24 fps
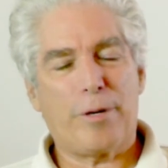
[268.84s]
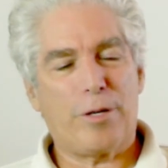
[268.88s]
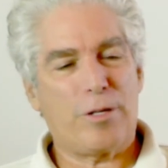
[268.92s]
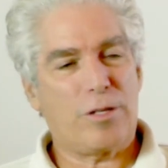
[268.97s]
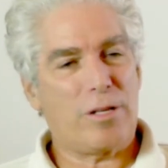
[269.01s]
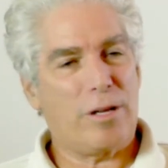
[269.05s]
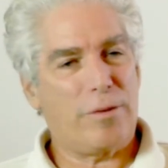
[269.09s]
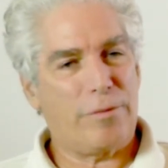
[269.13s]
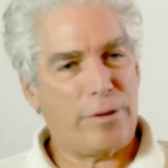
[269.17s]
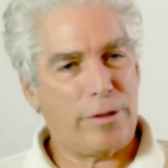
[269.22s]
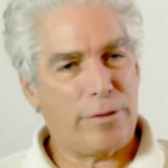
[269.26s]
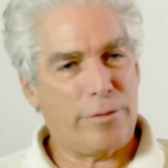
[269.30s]

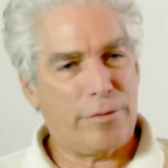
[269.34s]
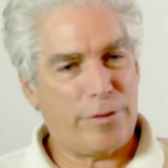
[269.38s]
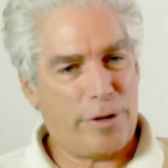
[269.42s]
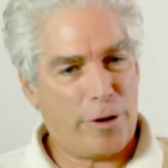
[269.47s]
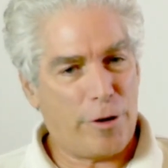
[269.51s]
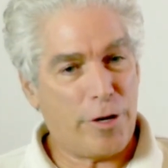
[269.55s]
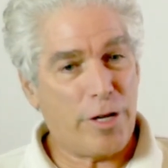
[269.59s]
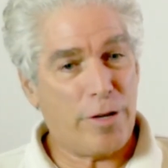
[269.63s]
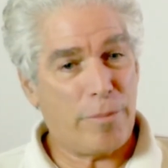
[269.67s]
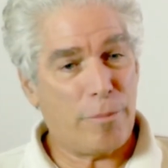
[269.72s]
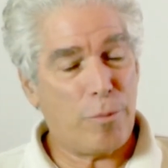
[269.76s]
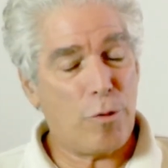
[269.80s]
that are
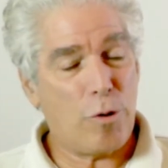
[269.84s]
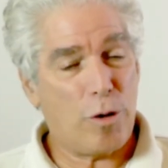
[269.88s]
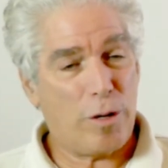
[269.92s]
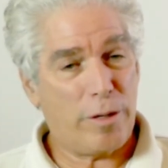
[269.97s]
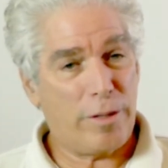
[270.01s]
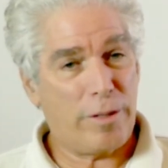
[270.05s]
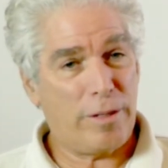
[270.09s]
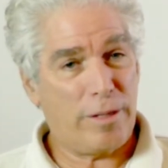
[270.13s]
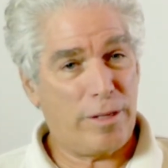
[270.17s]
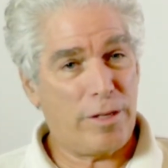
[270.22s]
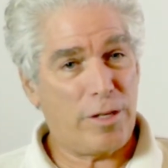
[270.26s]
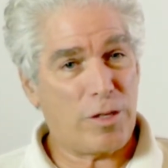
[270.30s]
very
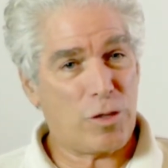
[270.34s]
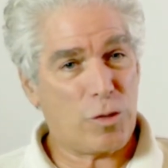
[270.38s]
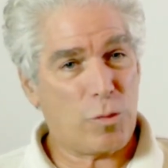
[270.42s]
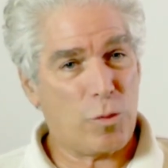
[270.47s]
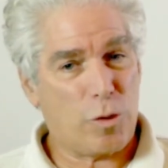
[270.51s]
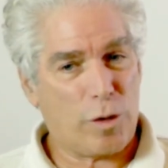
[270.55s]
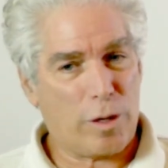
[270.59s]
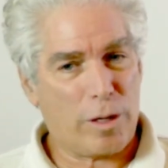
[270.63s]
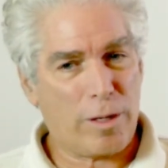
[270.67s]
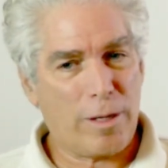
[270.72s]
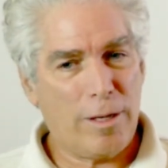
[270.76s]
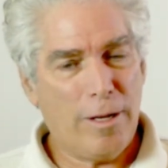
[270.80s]
important in this
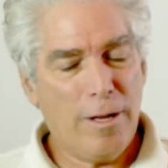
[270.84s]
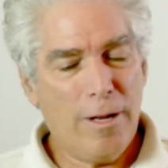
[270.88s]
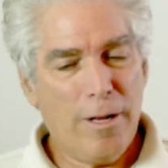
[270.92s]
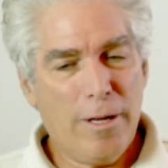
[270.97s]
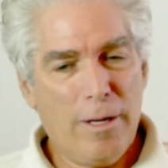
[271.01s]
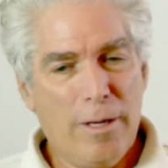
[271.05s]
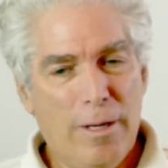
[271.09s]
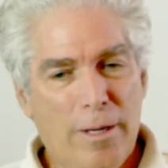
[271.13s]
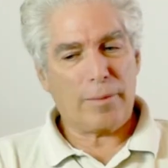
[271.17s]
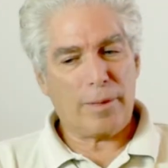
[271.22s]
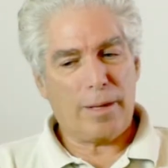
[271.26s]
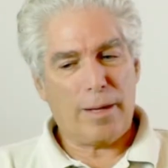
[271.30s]
work,
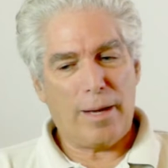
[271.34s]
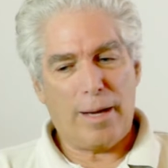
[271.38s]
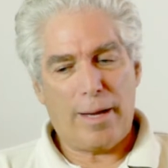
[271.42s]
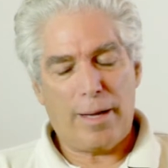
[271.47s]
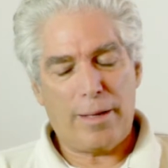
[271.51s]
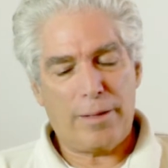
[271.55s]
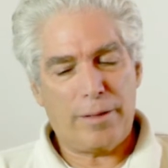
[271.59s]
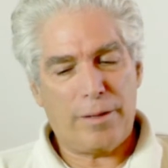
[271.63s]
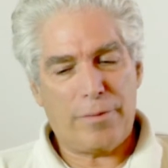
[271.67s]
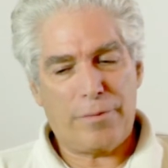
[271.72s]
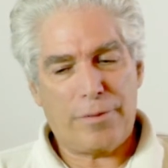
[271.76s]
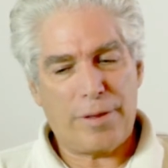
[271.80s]

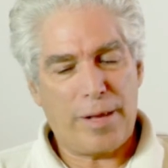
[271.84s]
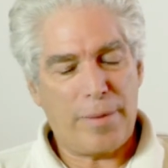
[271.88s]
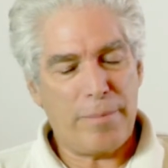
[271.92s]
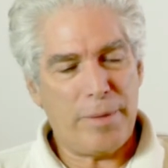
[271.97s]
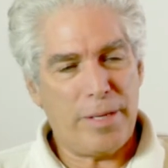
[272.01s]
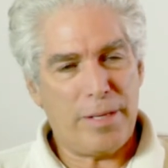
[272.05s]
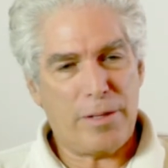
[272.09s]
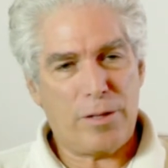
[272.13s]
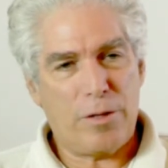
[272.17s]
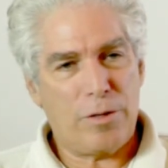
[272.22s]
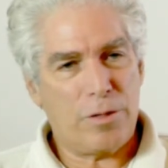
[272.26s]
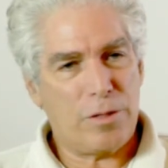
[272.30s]
and if they
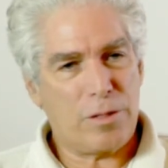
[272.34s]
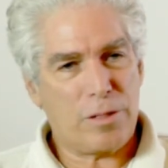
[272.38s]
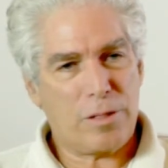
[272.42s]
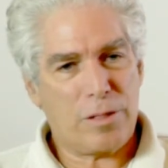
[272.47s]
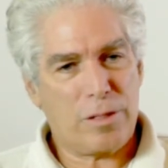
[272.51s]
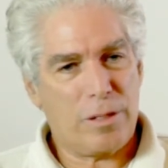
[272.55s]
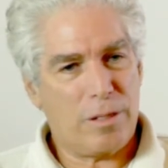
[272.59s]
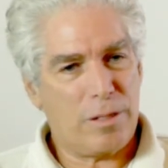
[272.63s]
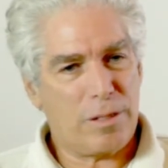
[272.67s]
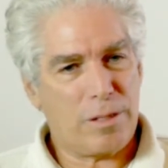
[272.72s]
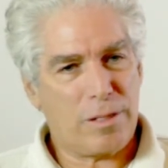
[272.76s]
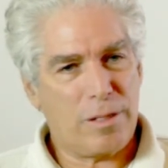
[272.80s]
meet
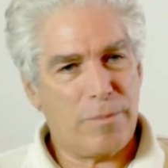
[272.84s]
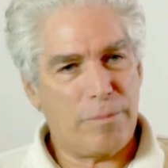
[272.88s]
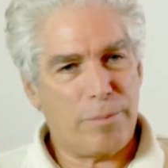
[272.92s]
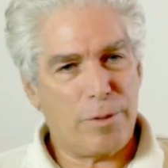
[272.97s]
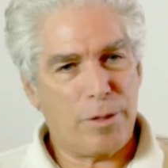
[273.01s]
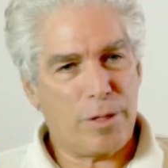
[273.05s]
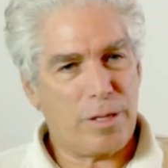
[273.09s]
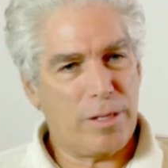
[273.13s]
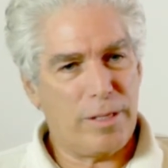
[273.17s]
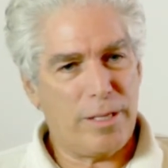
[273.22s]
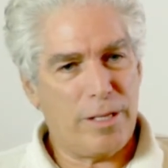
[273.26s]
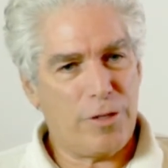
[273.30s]
those
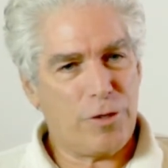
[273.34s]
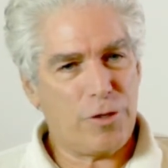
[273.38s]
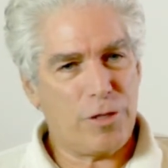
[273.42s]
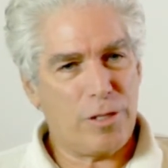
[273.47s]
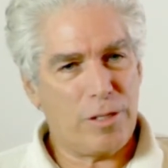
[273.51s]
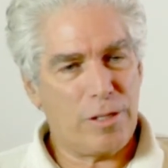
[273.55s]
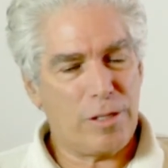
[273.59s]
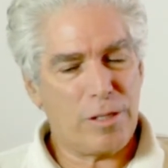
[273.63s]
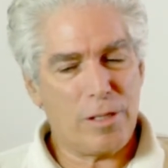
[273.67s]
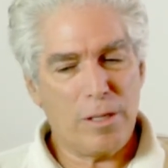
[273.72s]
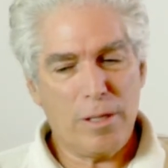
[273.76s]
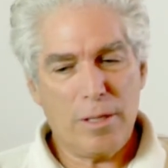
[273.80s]
simple
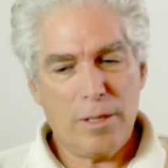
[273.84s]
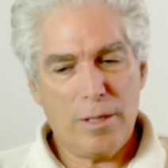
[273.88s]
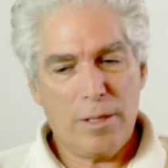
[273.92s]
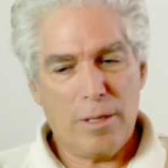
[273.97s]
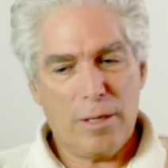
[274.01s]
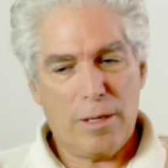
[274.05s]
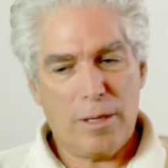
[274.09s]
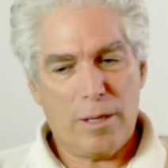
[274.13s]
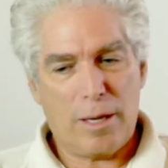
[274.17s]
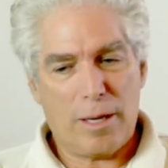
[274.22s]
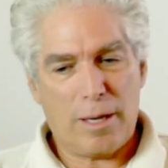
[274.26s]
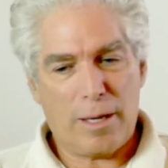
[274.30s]
conditions,
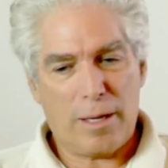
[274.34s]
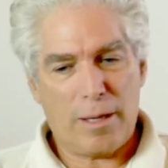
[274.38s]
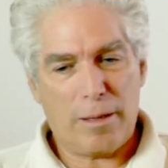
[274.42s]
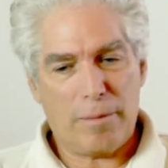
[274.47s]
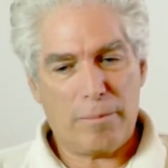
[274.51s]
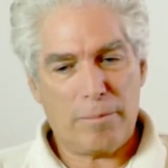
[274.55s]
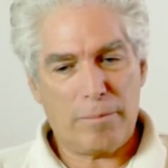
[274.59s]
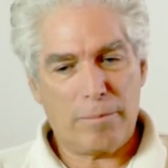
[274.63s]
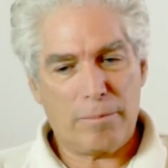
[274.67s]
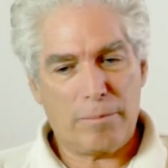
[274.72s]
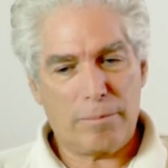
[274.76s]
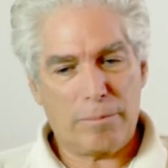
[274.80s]

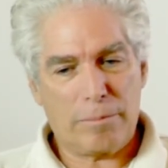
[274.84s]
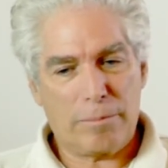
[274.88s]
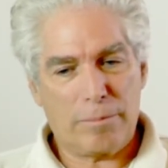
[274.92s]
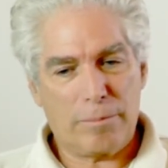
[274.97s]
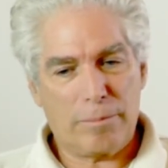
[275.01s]
it